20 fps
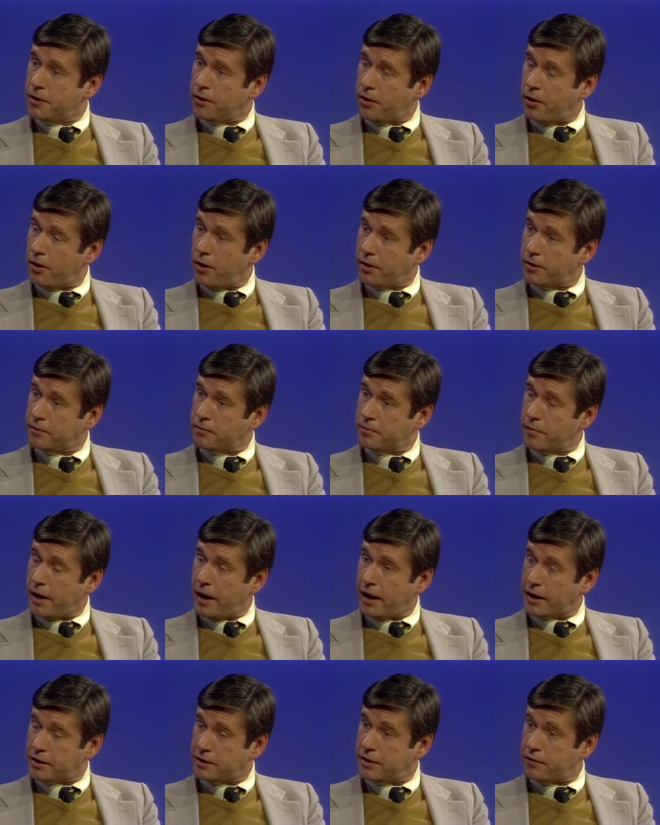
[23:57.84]
on
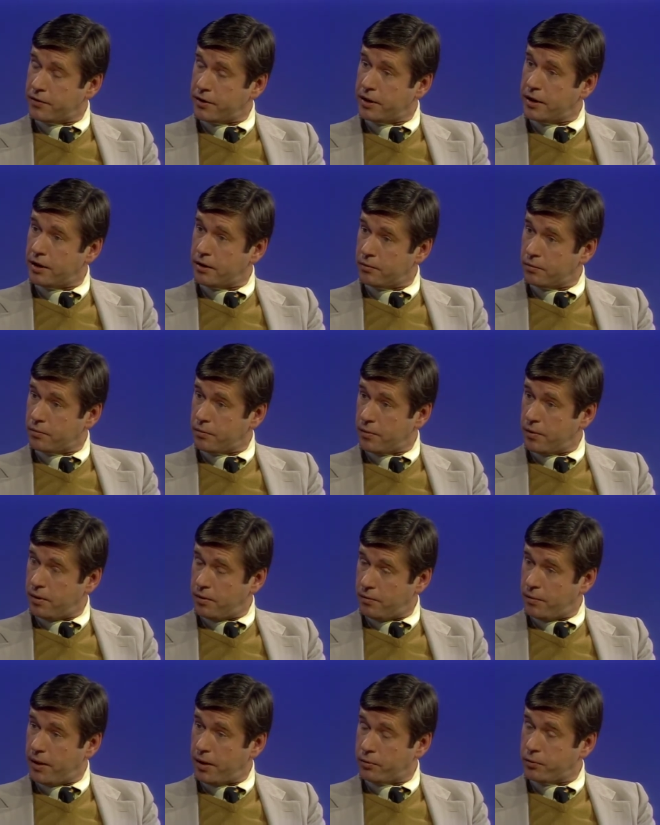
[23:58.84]
activity
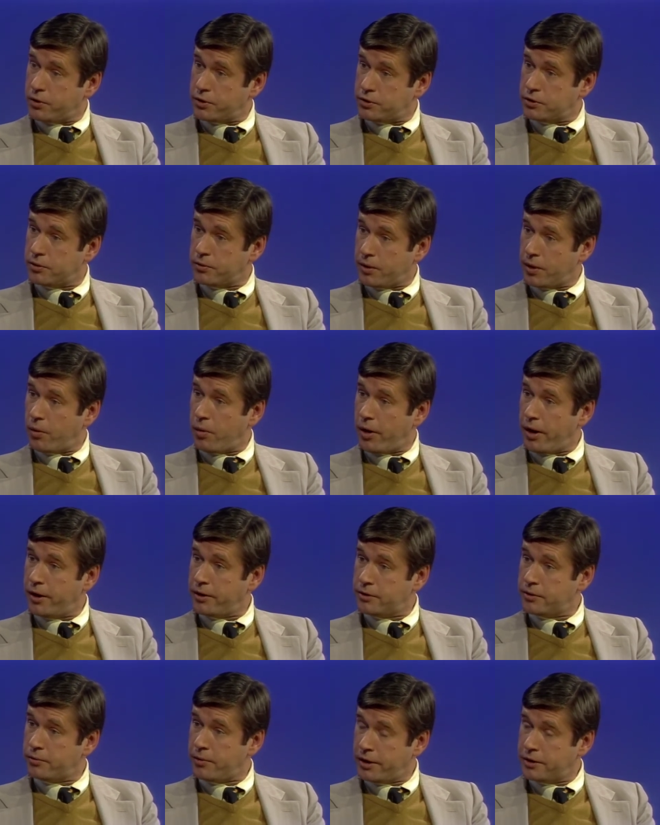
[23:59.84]
about which you're
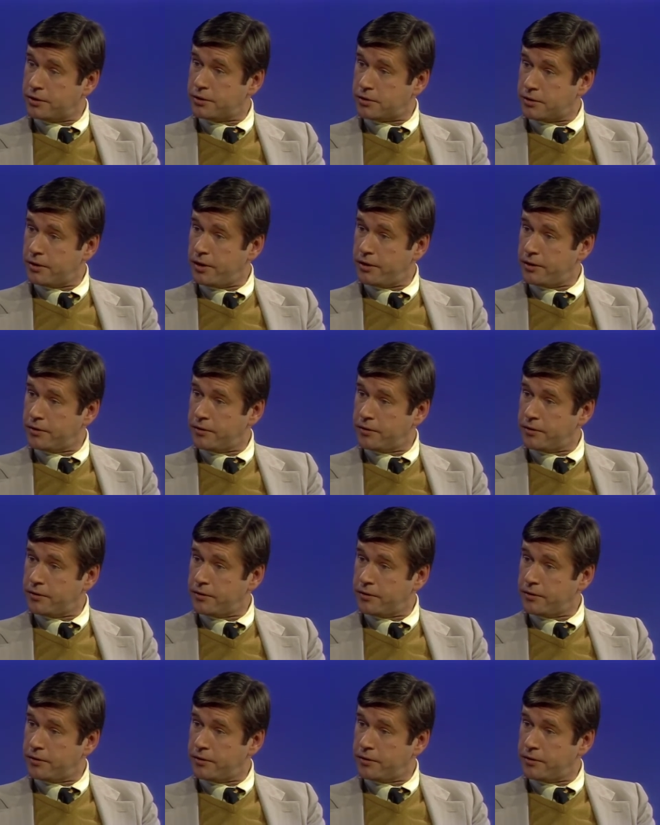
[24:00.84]
required to register under